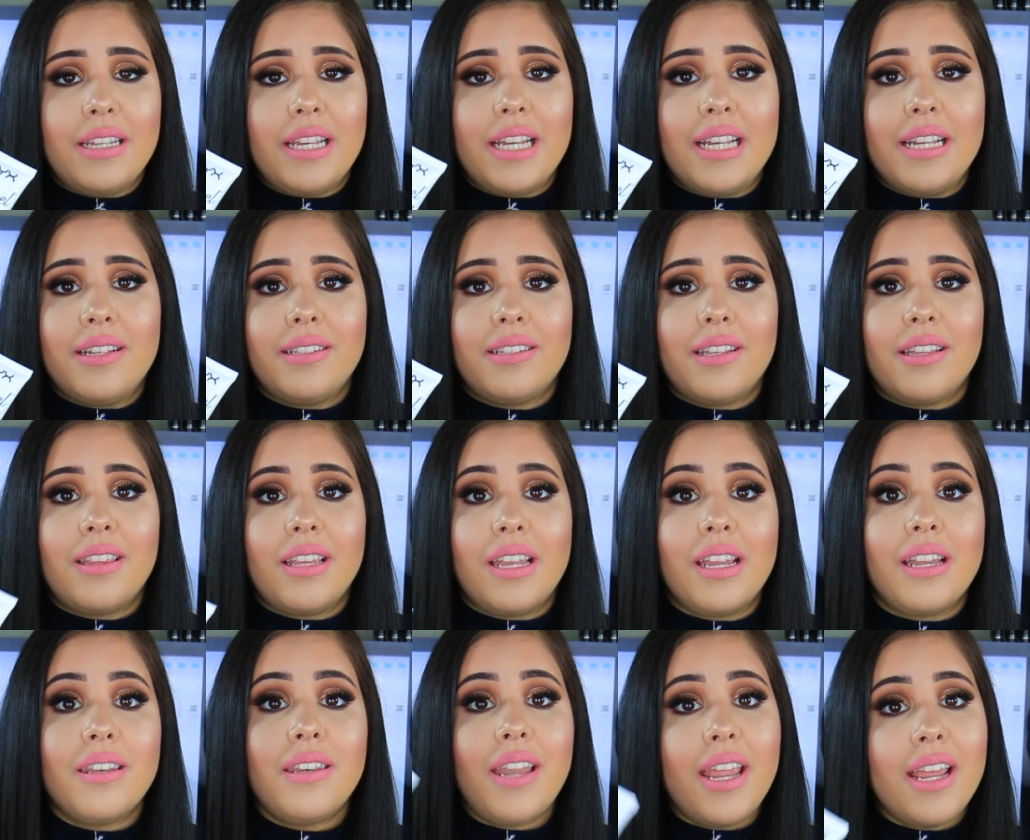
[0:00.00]
is
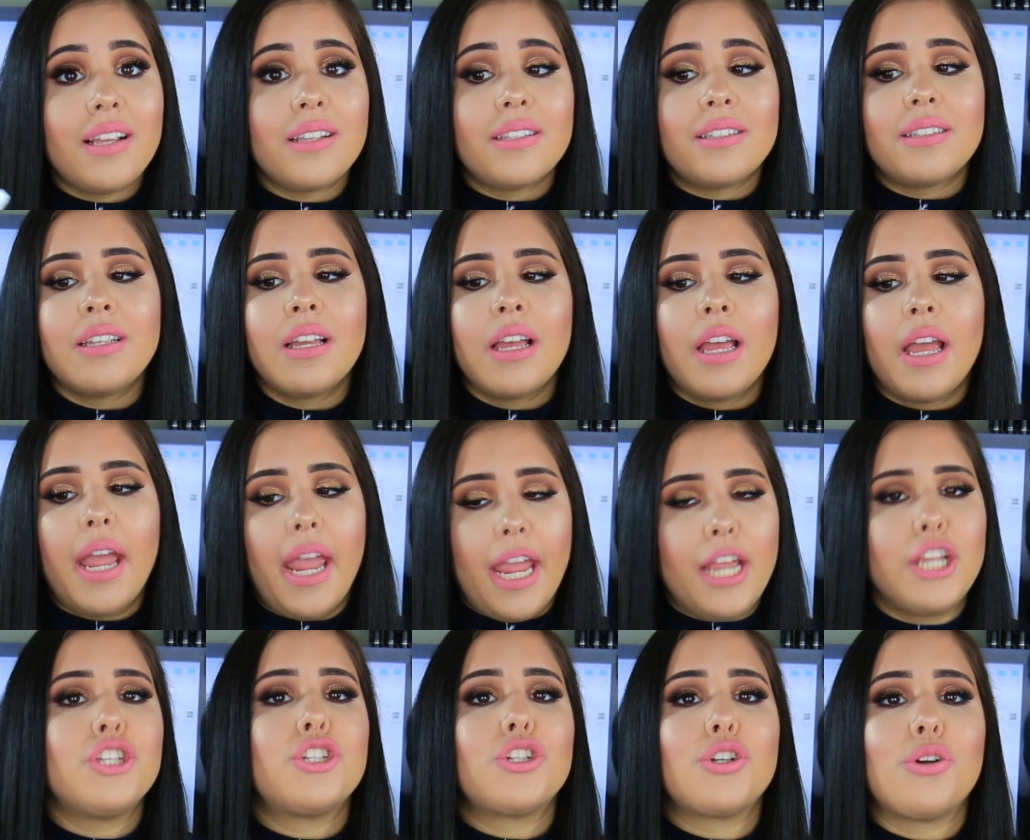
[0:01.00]
the NYX
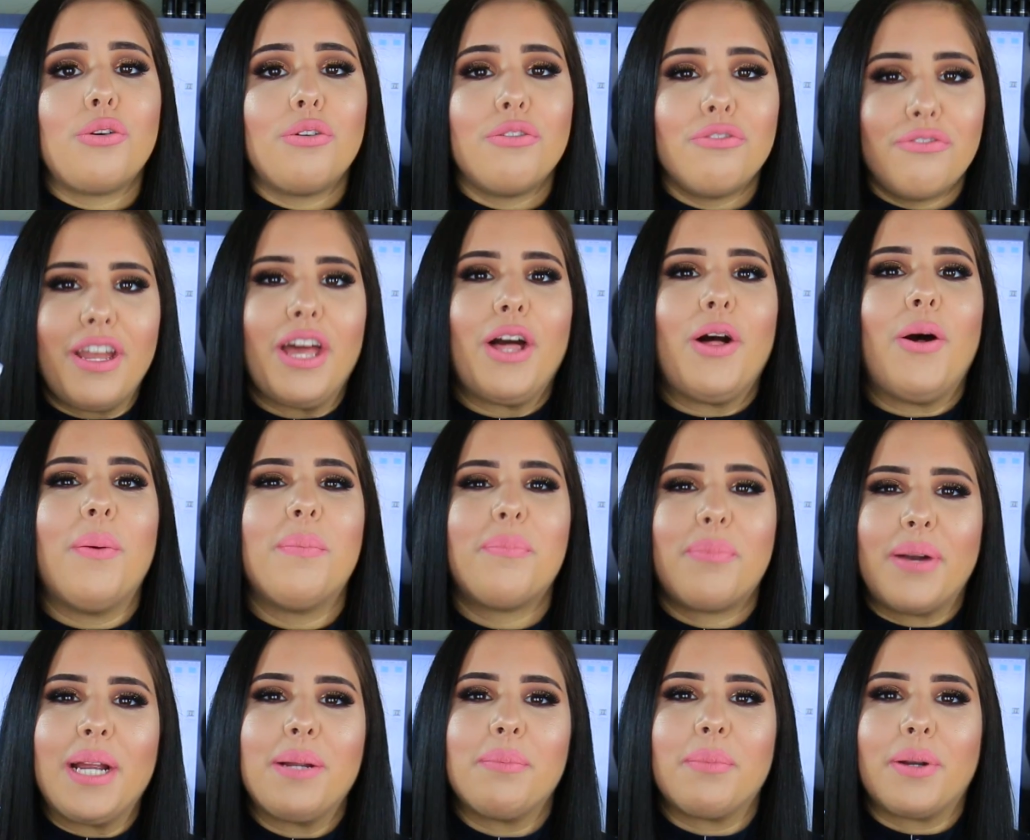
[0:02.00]
Angel Veil
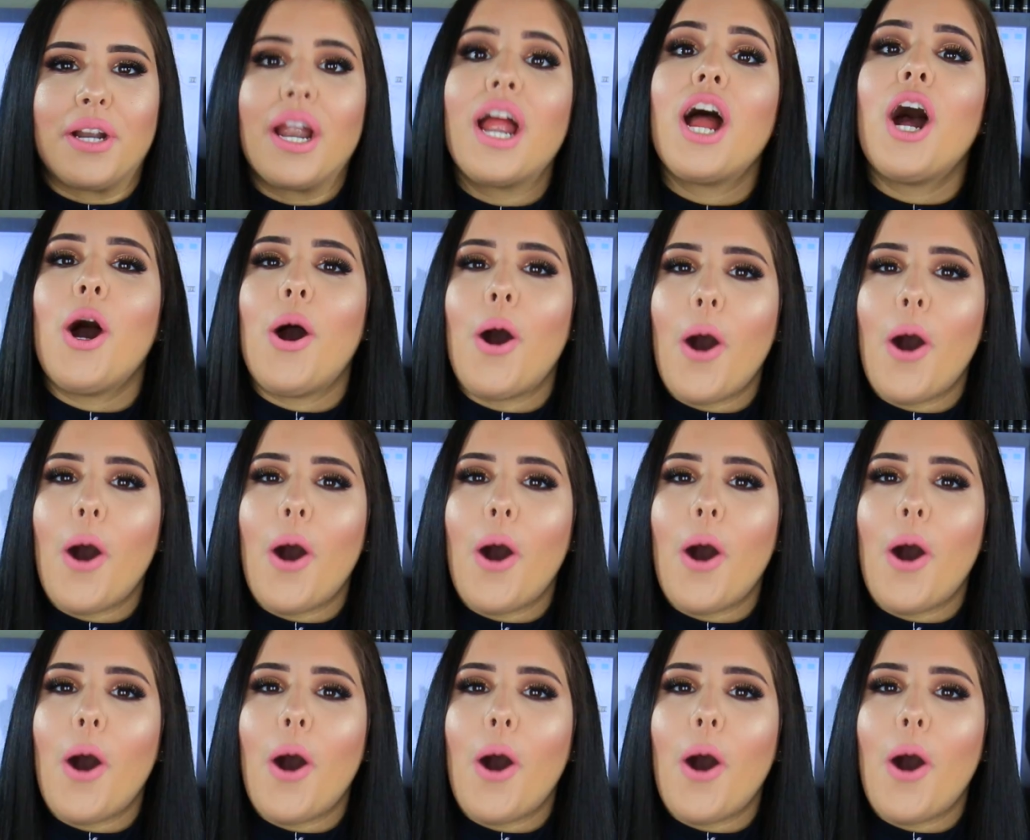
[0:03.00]
Primer.